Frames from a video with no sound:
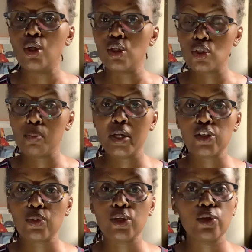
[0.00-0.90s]
to make sure
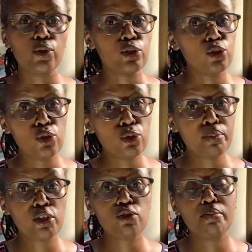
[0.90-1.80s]
you're not
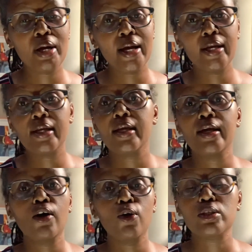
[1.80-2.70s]
duped to buying
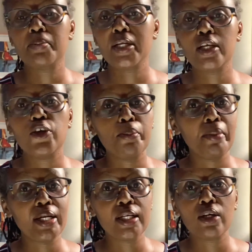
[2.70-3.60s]
or spending your
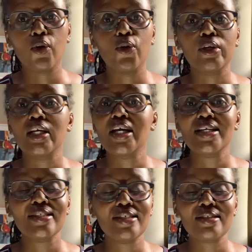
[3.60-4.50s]
money on
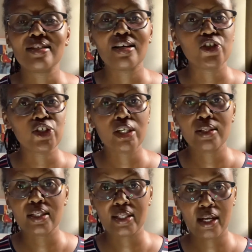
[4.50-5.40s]
just a shell
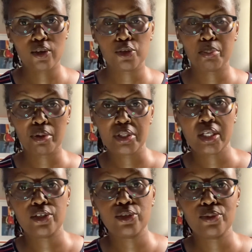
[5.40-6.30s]
that cannot
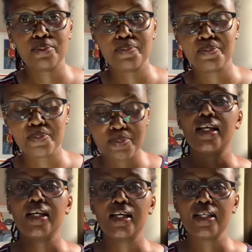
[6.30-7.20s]
protect you.
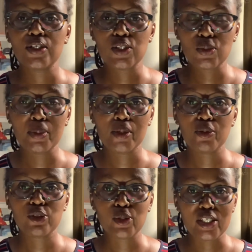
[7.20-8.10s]
To be able
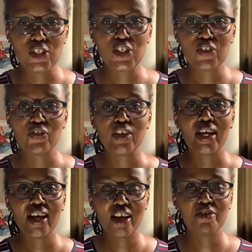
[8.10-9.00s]
to achieve
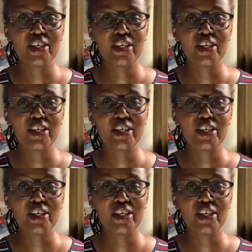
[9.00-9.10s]
every